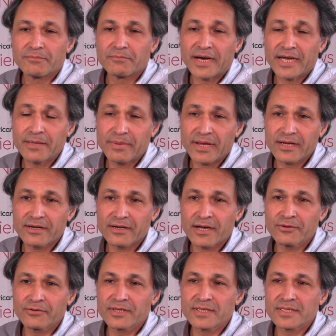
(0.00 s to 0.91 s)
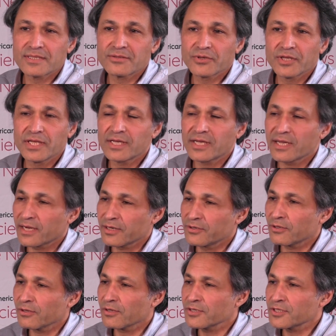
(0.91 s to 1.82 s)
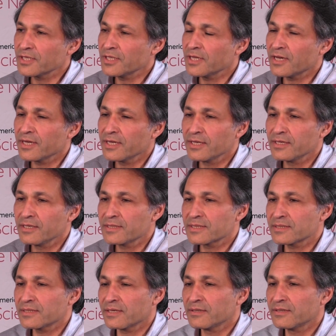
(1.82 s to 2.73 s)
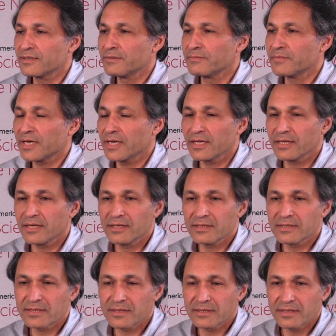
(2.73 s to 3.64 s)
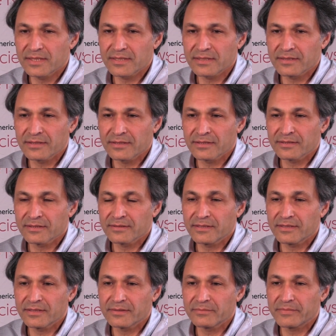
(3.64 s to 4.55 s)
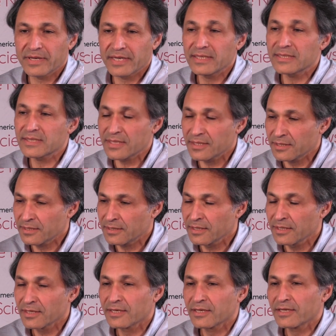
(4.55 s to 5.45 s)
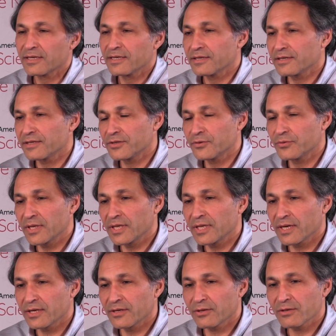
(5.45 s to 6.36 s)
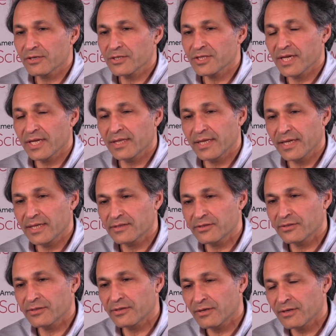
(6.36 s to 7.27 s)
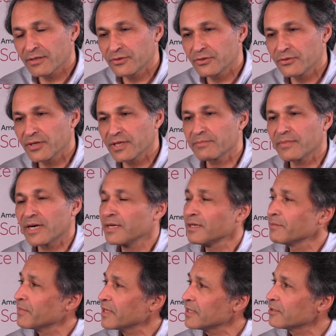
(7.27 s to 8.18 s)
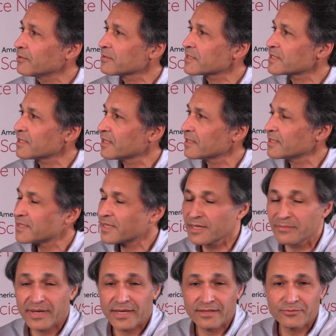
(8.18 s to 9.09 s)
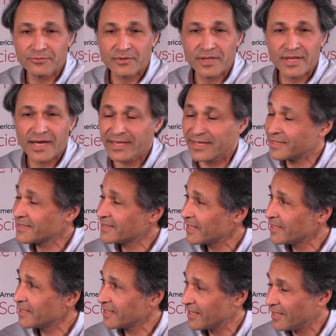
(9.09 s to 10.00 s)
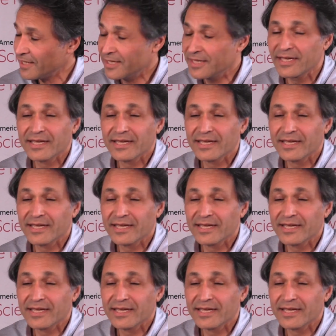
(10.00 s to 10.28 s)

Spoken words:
My background is really cardiology. I started my studies in medicine, doing cardiology, and later on during my medical studies, I met with Alan Tedghi